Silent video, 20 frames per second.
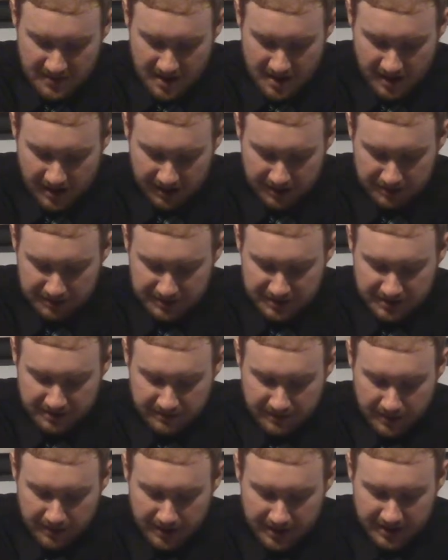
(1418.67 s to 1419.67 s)
He was
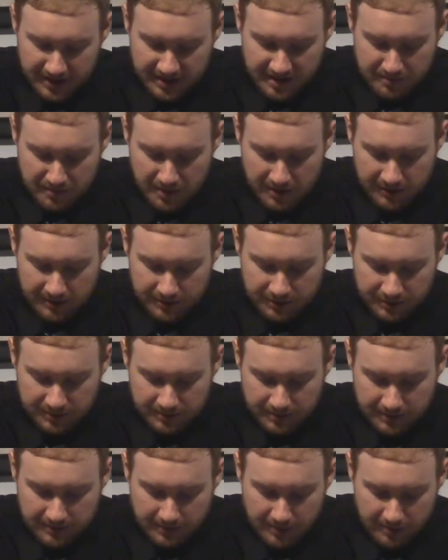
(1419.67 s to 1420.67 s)
converted at the miracles
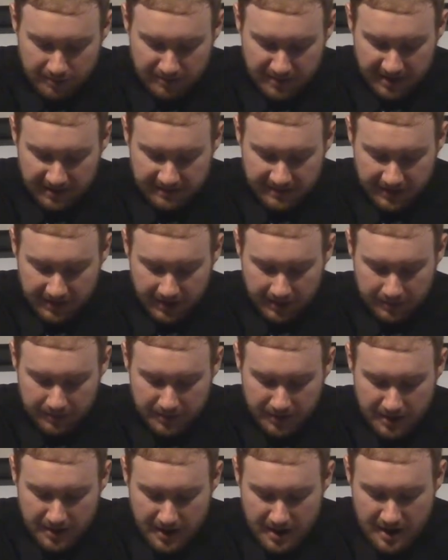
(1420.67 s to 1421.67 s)
performed by
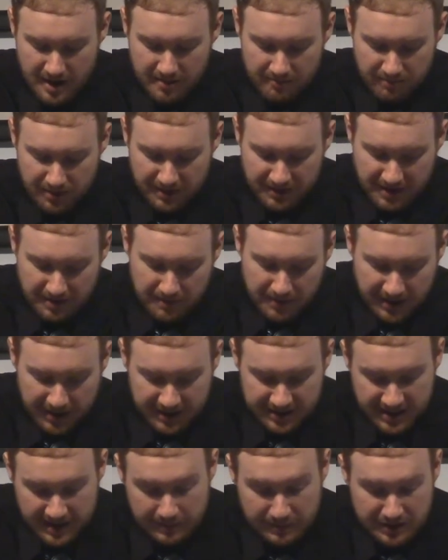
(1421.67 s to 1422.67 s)
Philip, but then when
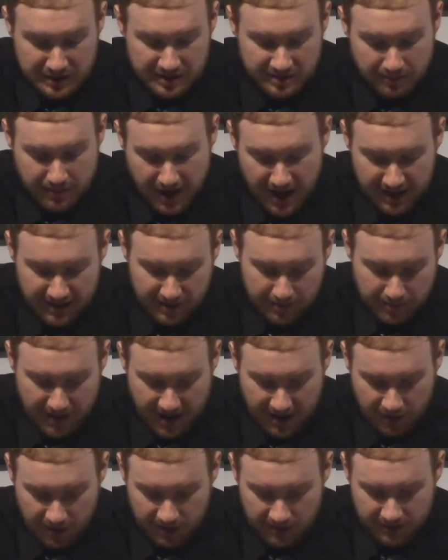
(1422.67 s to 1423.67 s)
he attempted to buy the
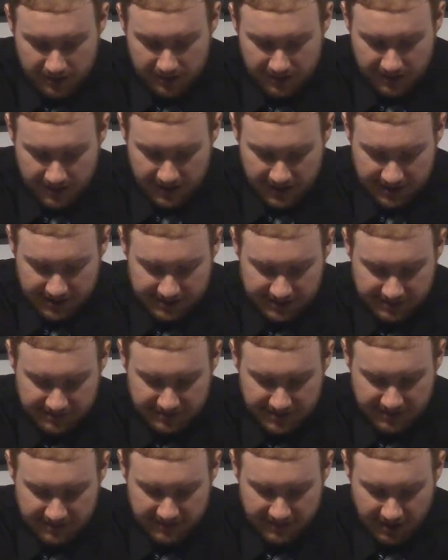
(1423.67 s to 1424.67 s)
power
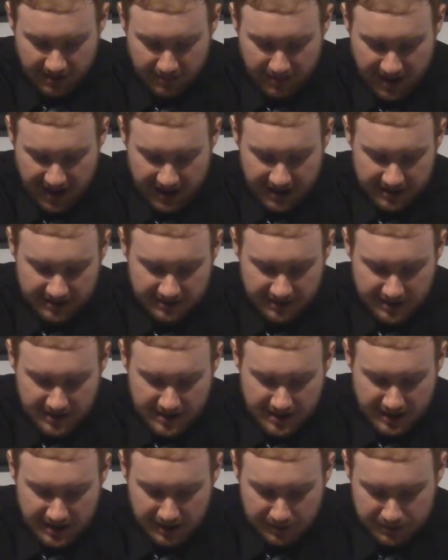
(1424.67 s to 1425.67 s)
that Philip had,
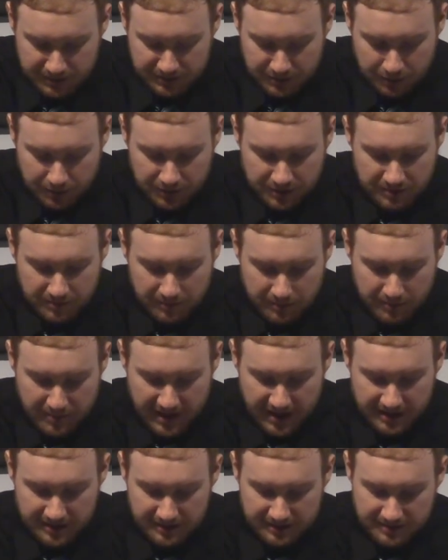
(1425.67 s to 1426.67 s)
he was told to
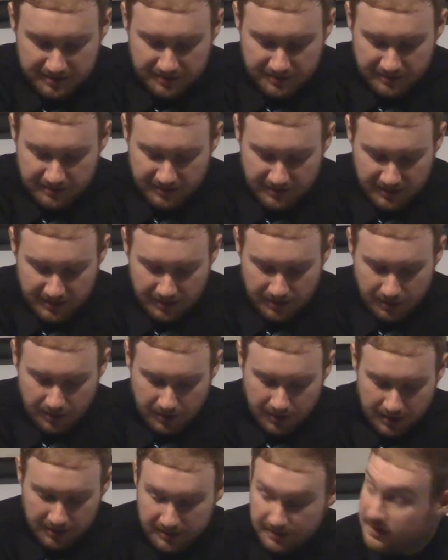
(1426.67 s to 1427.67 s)
repent.
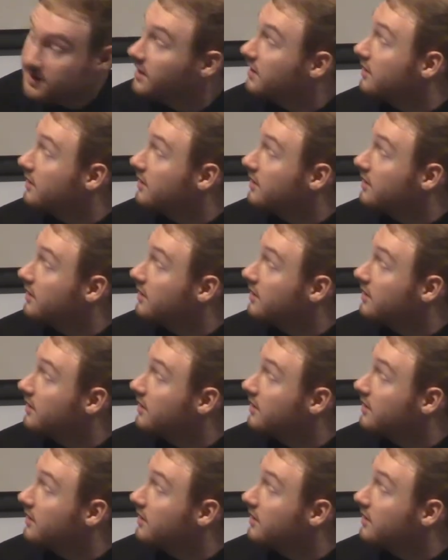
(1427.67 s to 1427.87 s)
Or